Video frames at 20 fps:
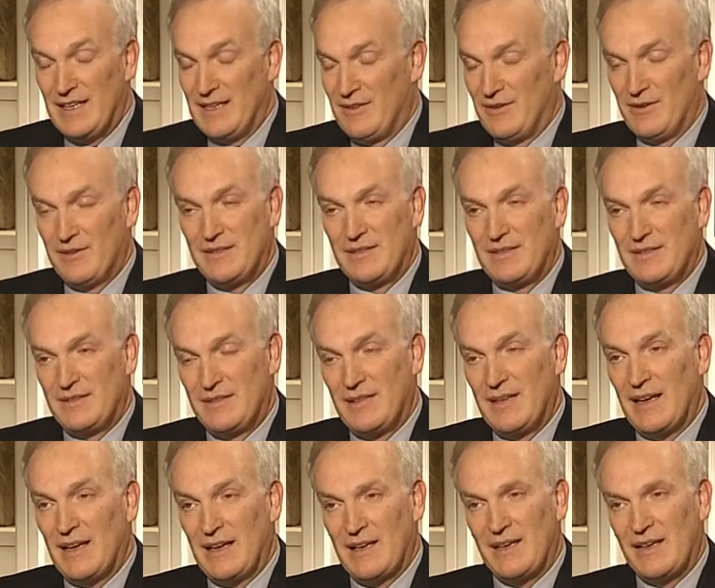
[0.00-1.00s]

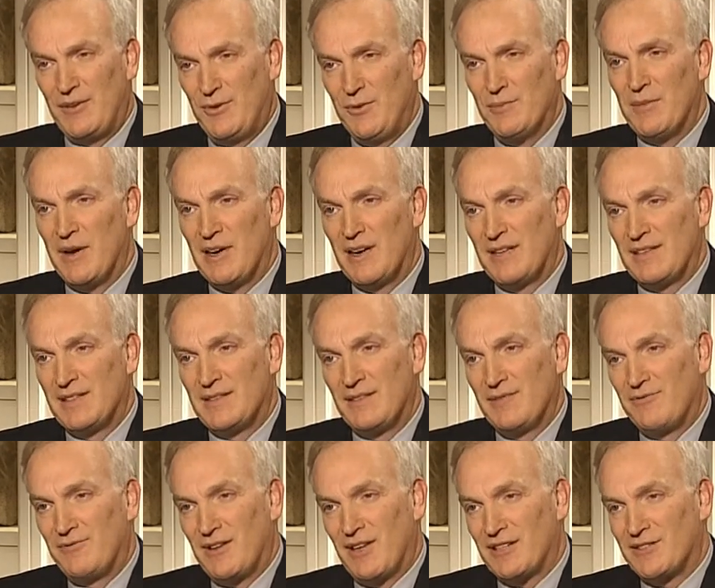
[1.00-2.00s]
There's a humongous
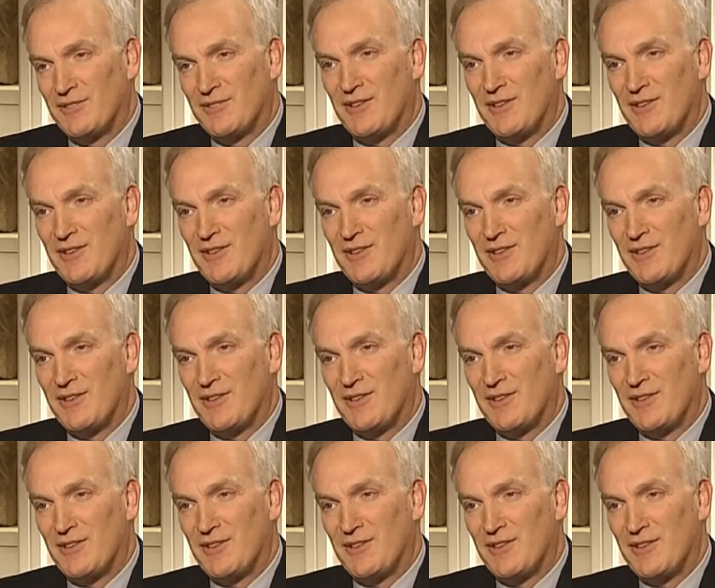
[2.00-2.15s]
influx.